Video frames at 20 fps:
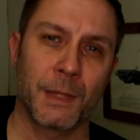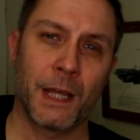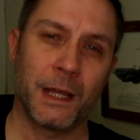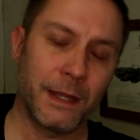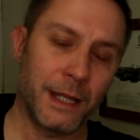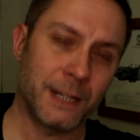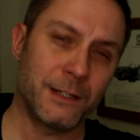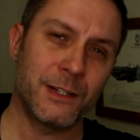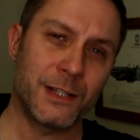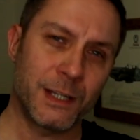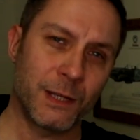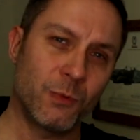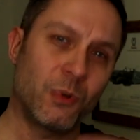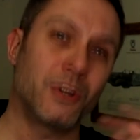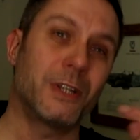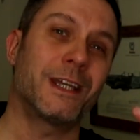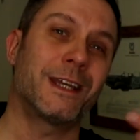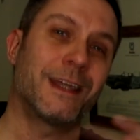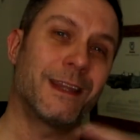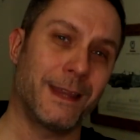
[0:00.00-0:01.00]
And then you see
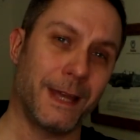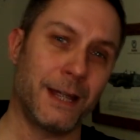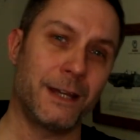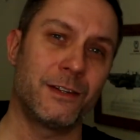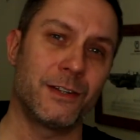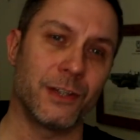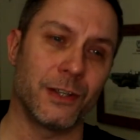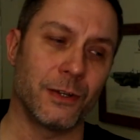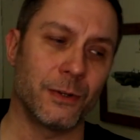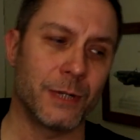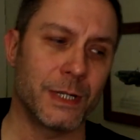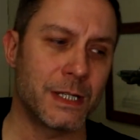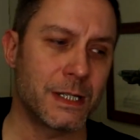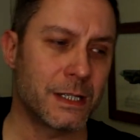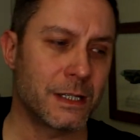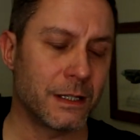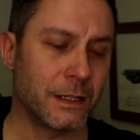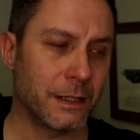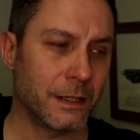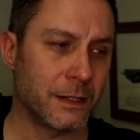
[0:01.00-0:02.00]
what you can then do
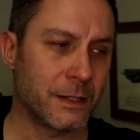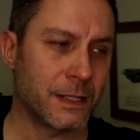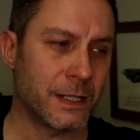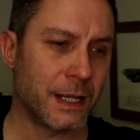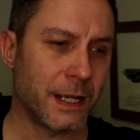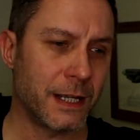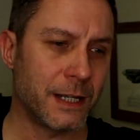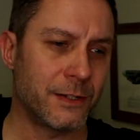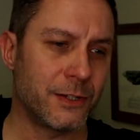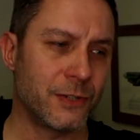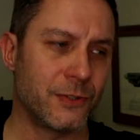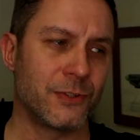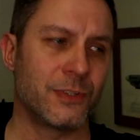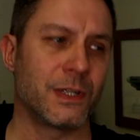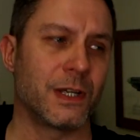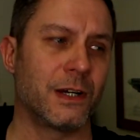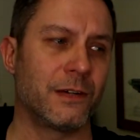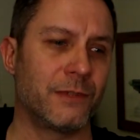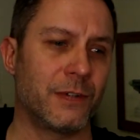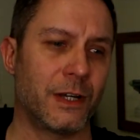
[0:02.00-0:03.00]
is say to
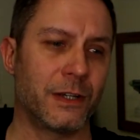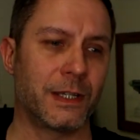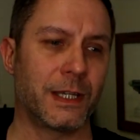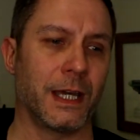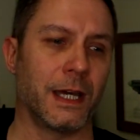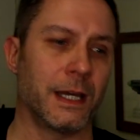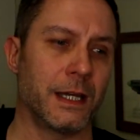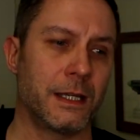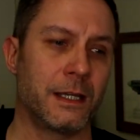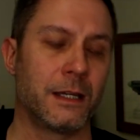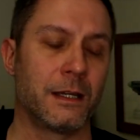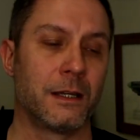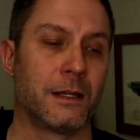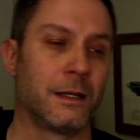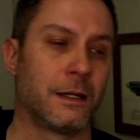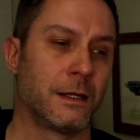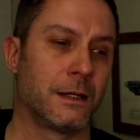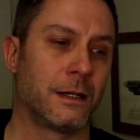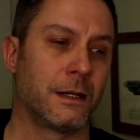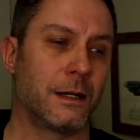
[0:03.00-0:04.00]
yourself, okay,
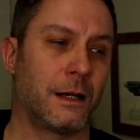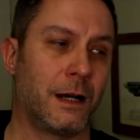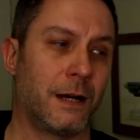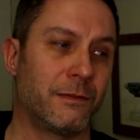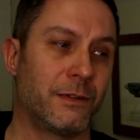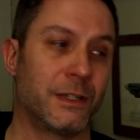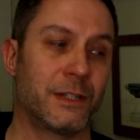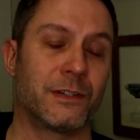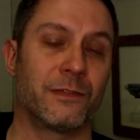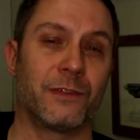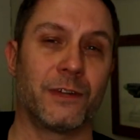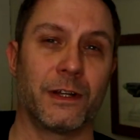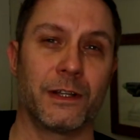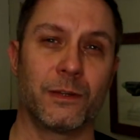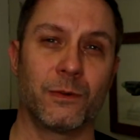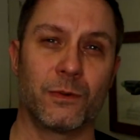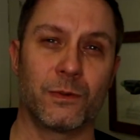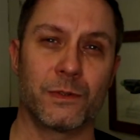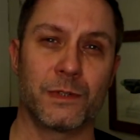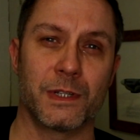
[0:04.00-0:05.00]
I've learned to fly
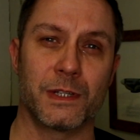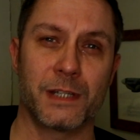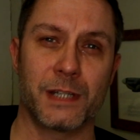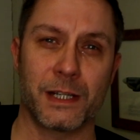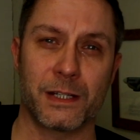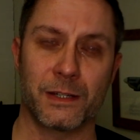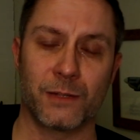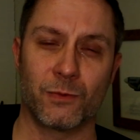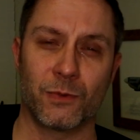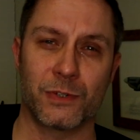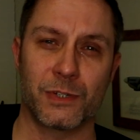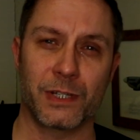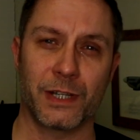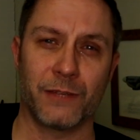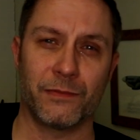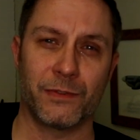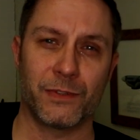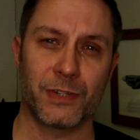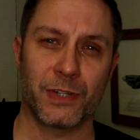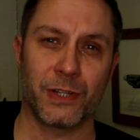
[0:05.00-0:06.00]
the Cessna
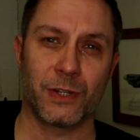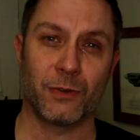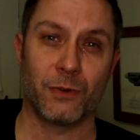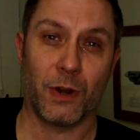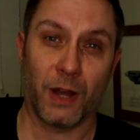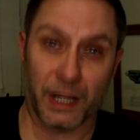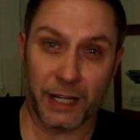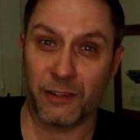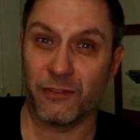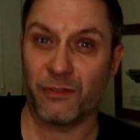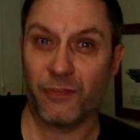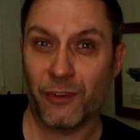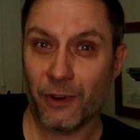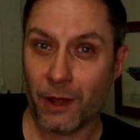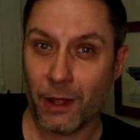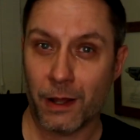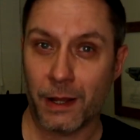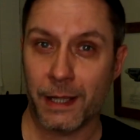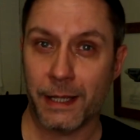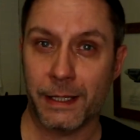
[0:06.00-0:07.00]
172. I can
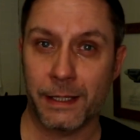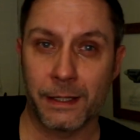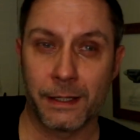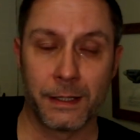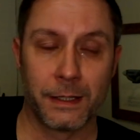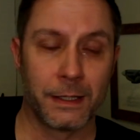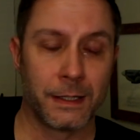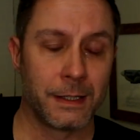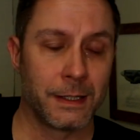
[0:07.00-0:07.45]
fly.